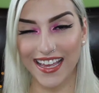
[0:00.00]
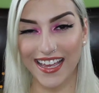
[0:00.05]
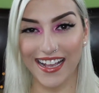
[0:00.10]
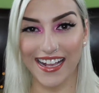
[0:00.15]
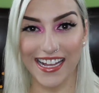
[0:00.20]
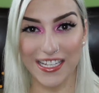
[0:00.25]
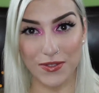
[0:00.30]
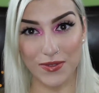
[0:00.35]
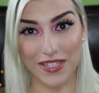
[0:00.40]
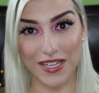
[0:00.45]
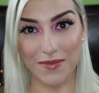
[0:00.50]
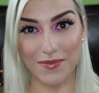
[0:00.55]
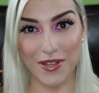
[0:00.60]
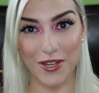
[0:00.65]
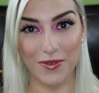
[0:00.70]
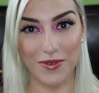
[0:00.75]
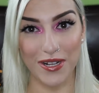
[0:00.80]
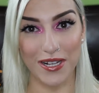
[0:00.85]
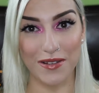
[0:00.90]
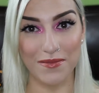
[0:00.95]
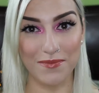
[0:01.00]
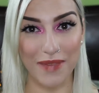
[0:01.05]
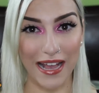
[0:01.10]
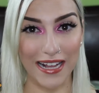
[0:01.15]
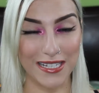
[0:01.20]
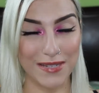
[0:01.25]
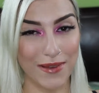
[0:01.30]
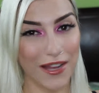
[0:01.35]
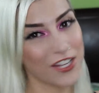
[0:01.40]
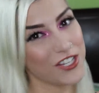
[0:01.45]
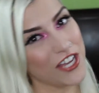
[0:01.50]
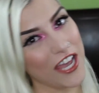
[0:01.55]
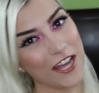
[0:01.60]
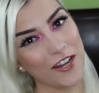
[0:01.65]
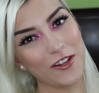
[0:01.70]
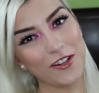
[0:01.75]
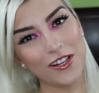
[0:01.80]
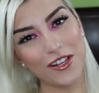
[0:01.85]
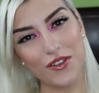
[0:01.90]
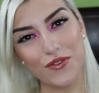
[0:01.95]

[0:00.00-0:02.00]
Hey guys, what's up and welcome back to my channel.